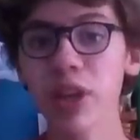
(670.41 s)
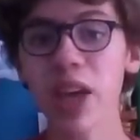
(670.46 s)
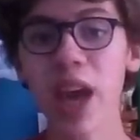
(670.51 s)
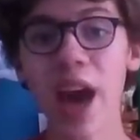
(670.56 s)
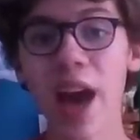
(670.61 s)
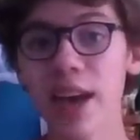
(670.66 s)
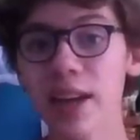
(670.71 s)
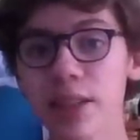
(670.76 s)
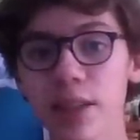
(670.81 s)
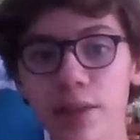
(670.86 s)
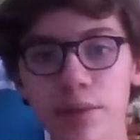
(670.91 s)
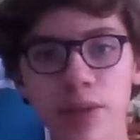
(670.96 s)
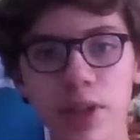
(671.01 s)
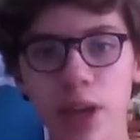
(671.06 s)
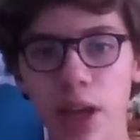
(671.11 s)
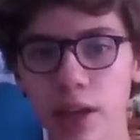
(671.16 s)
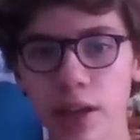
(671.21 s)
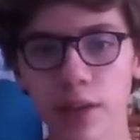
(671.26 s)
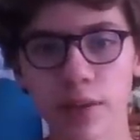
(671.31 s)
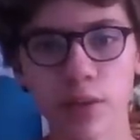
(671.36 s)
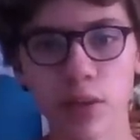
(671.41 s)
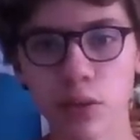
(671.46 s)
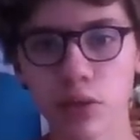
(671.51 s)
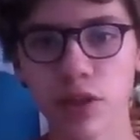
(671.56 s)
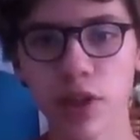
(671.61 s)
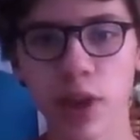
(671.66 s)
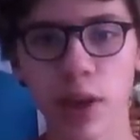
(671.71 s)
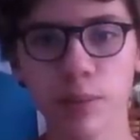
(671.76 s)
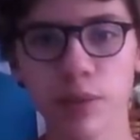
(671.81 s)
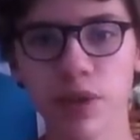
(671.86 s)
active in any of
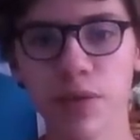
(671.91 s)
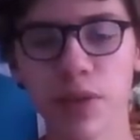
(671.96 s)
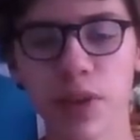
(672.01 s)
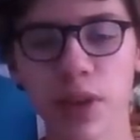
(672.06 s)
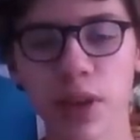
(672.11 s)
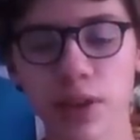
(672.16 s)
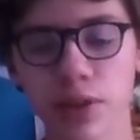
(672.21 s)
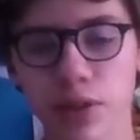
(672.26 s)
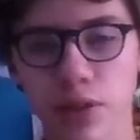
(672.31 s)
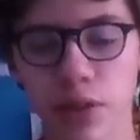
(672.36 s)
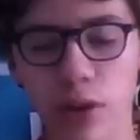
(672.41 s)
those types of things.